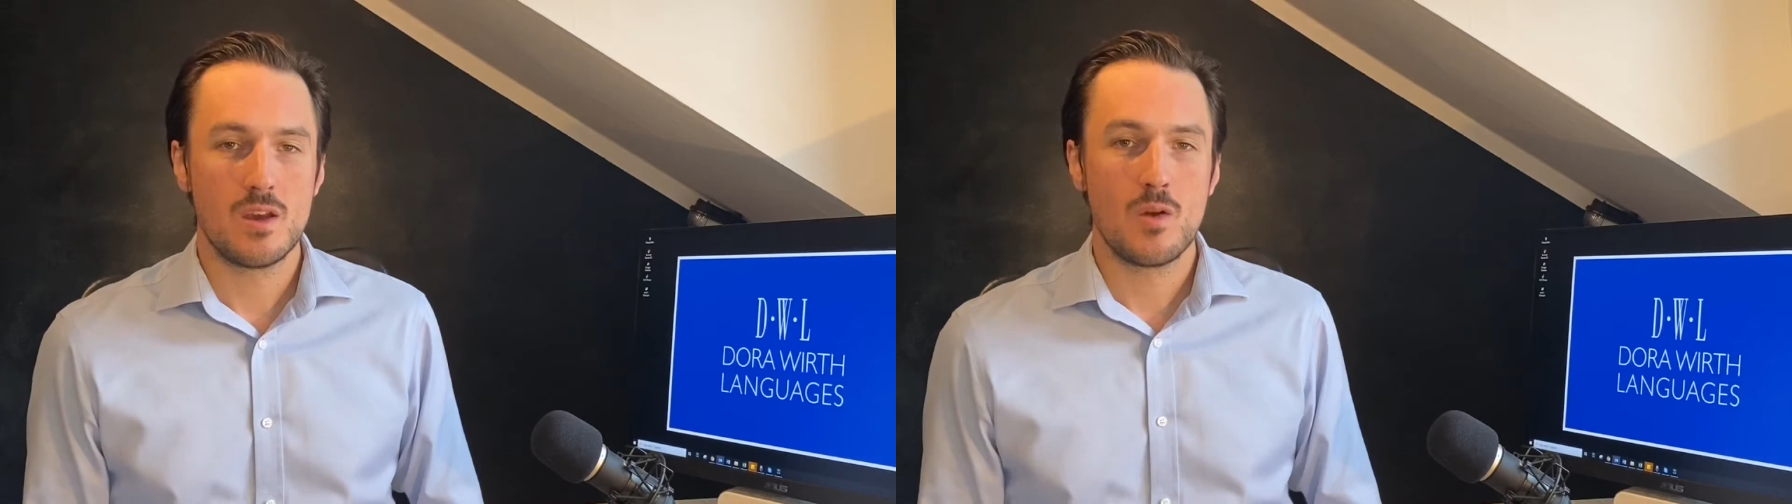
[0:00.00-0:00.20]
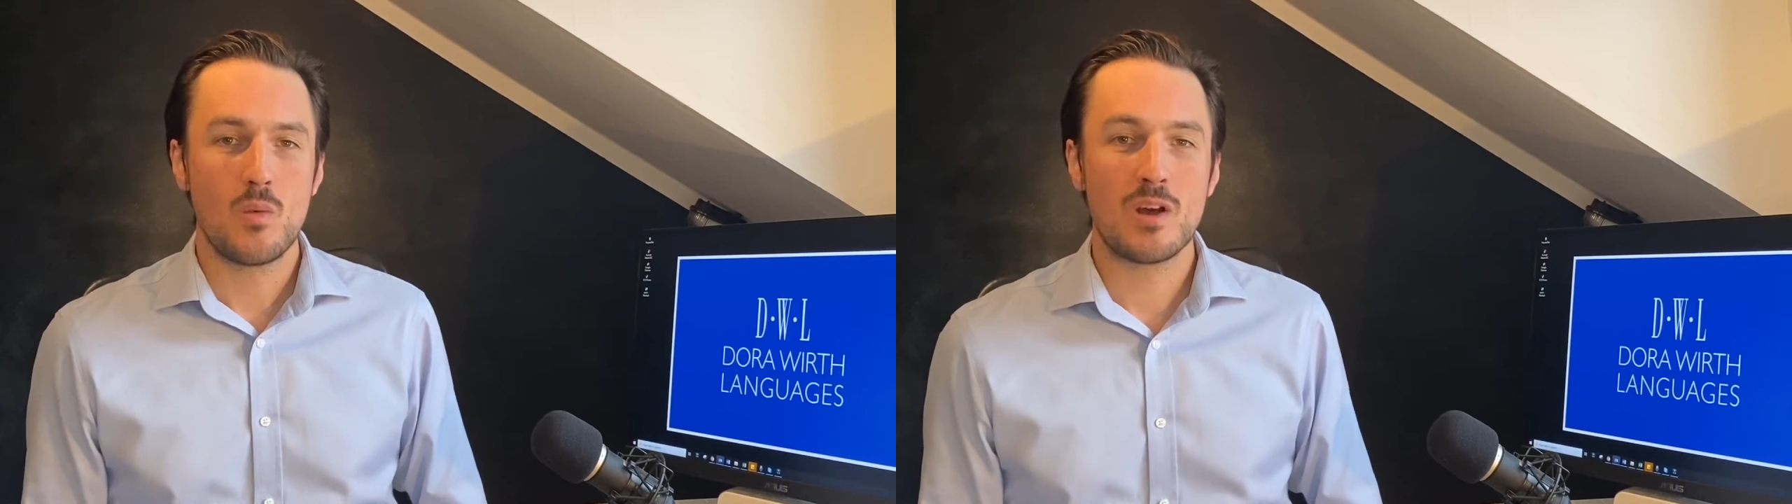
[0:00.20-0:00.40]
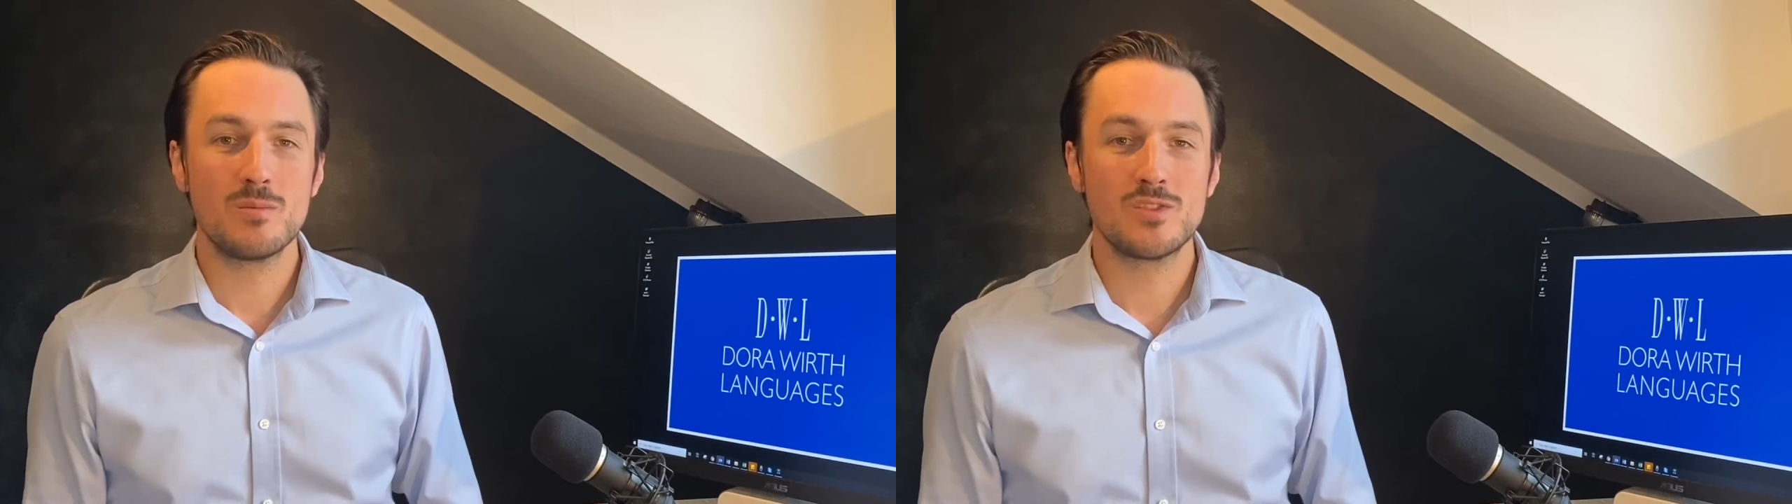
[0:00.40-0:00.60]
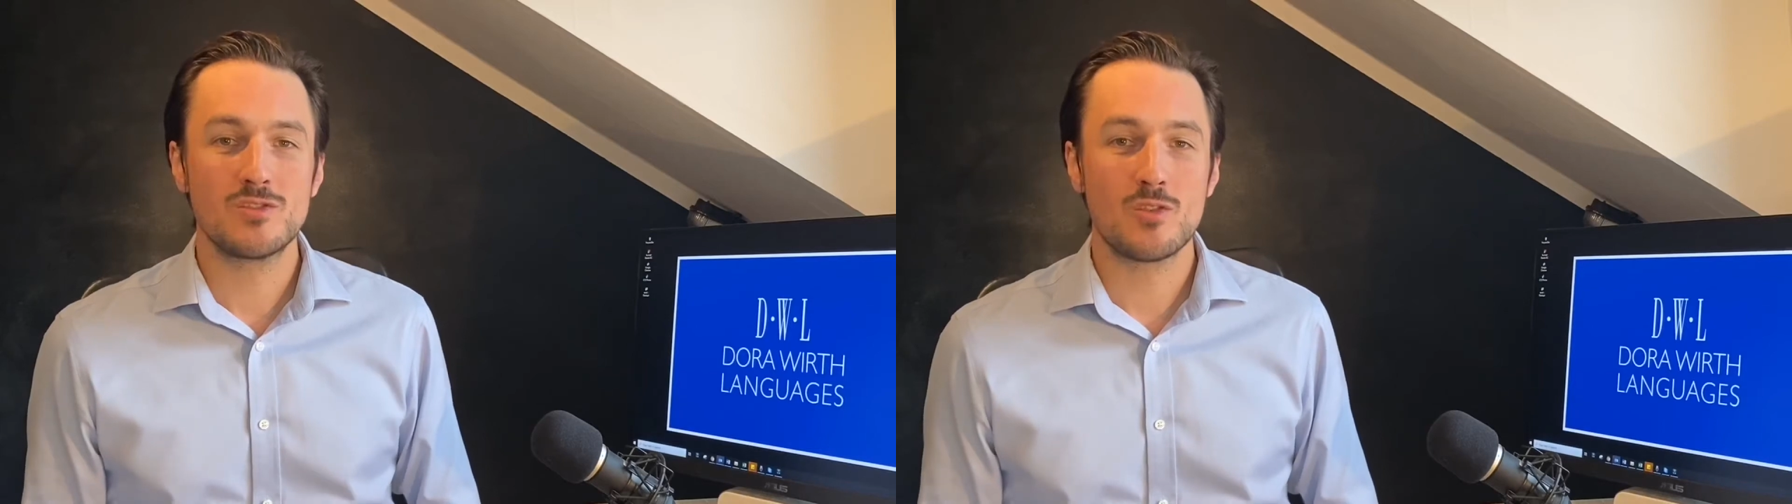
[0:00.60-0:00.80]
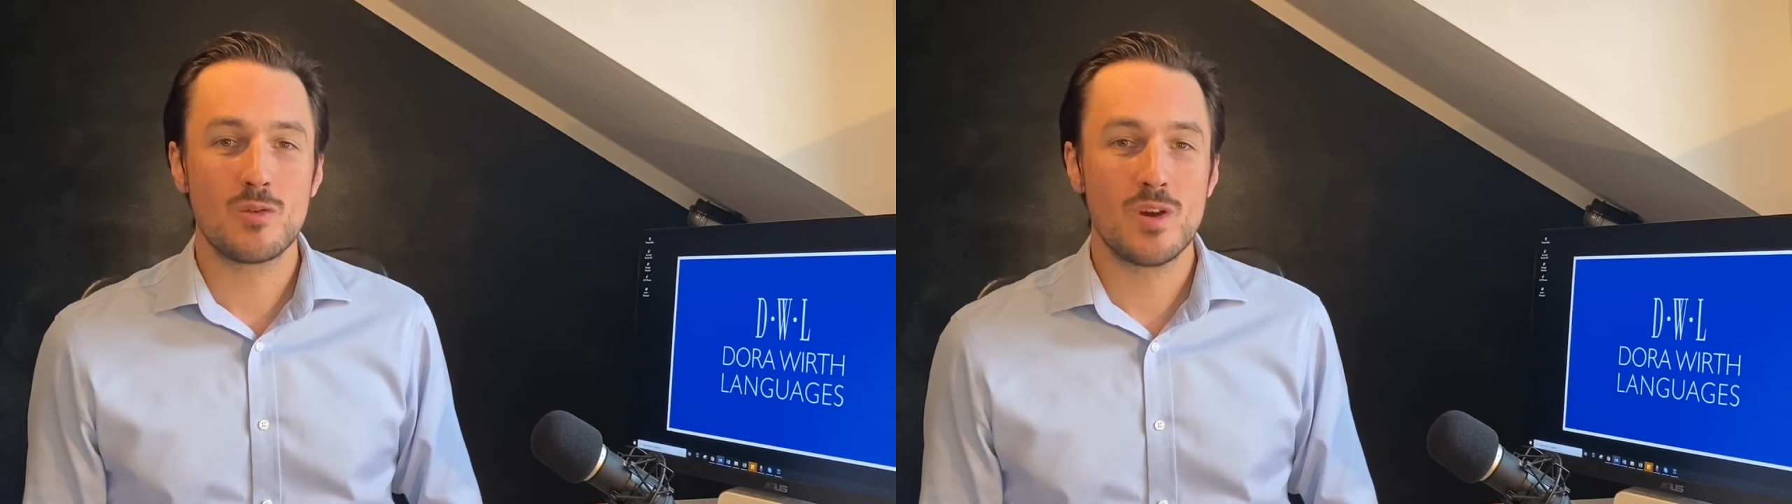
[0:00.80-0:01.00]
Welcome to
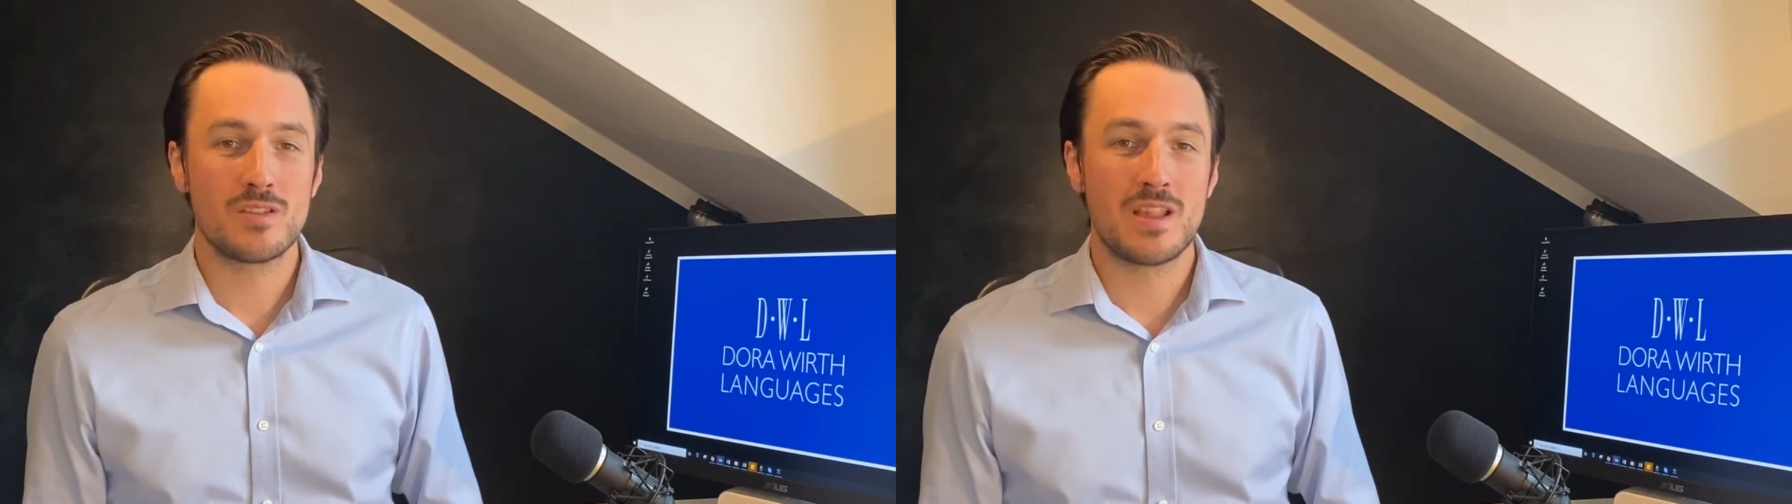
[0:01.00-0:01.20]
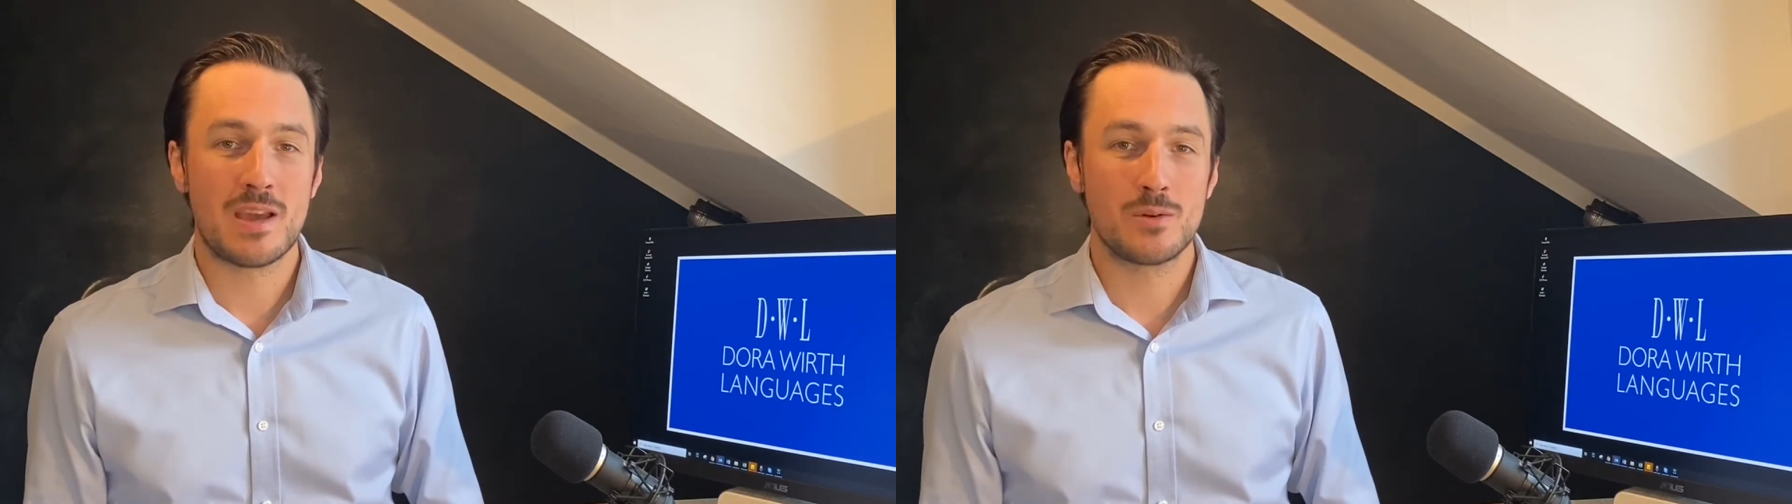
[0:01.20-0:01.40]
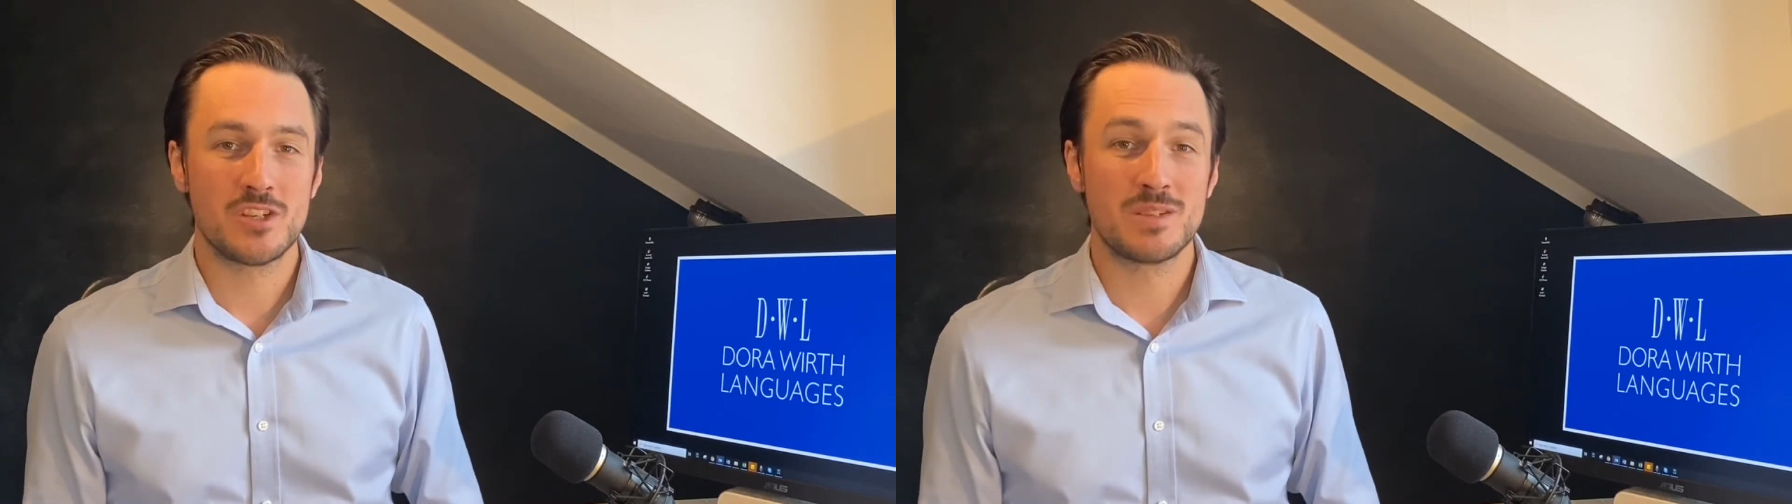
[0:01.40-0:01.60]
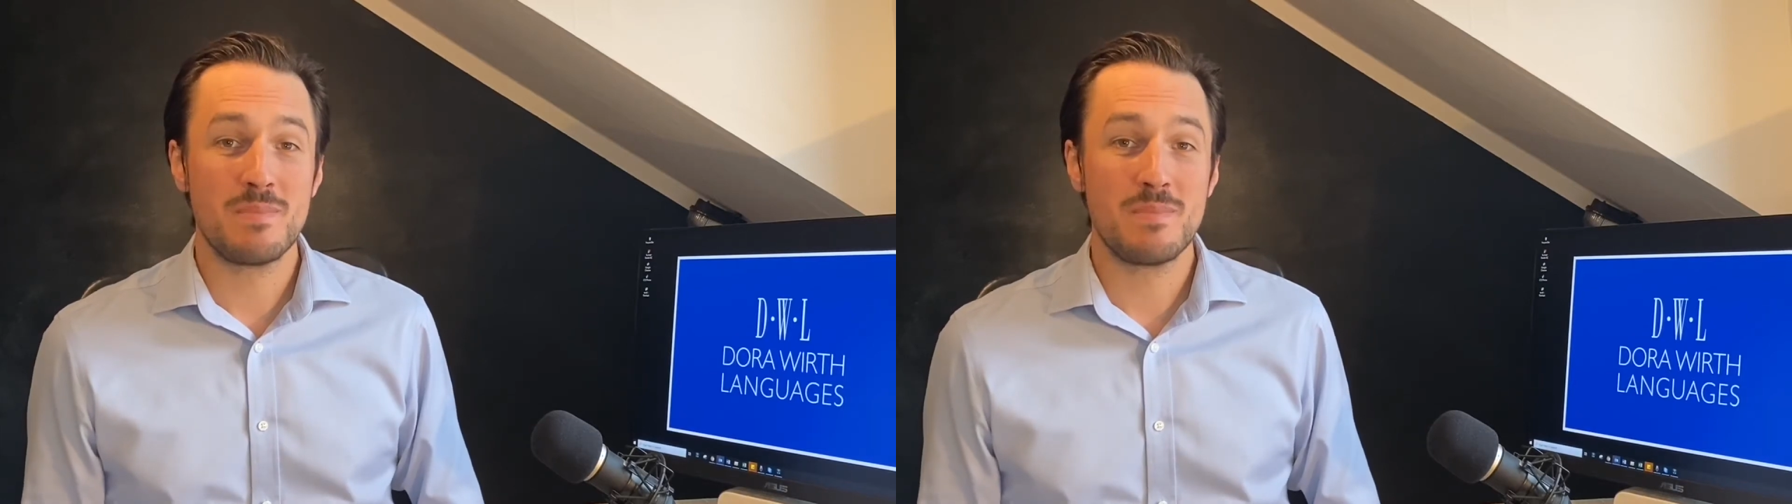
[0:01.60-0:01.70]
Dora Wirth Language's